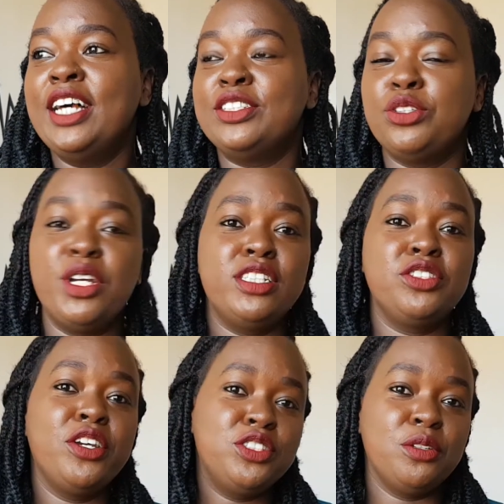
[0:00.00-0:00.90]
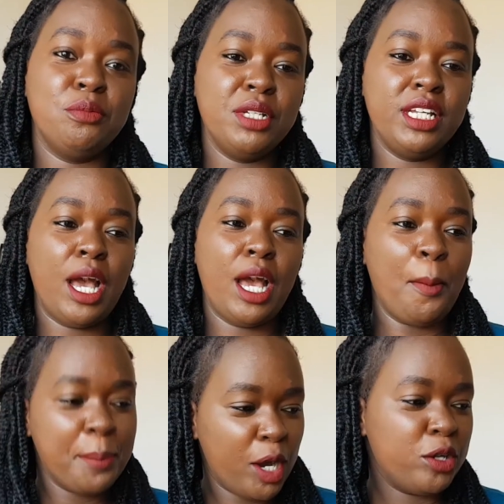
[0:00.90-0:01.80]
So it is going to be
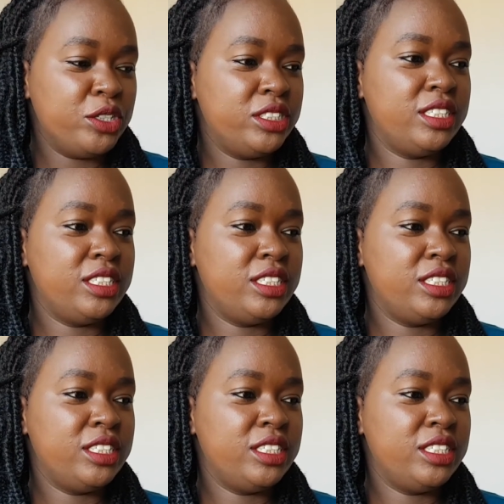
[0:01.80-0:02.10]
about